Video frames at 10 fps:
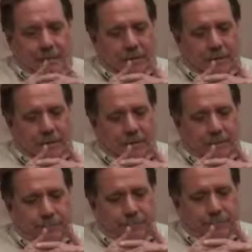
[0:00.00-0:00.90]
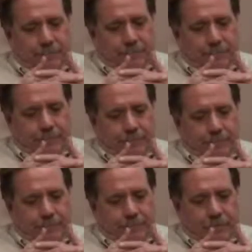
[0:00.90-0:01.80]
Um,
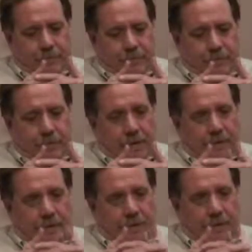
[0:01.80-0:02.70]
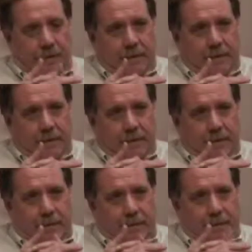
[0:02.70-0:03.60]
so they signed that, and
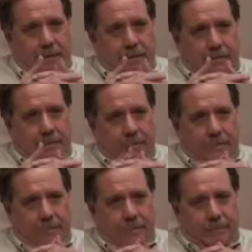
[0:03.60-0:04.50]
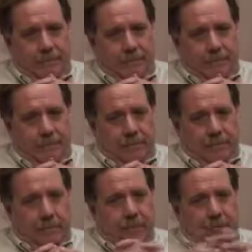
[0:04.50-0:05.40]
and
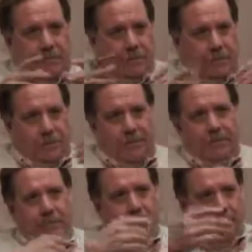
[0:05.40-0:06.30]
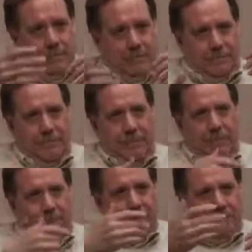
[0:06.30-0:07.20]
once they started
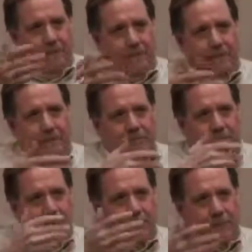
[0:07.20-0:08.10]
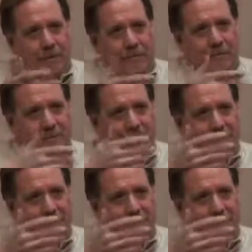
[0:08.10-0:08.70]
unveiling how much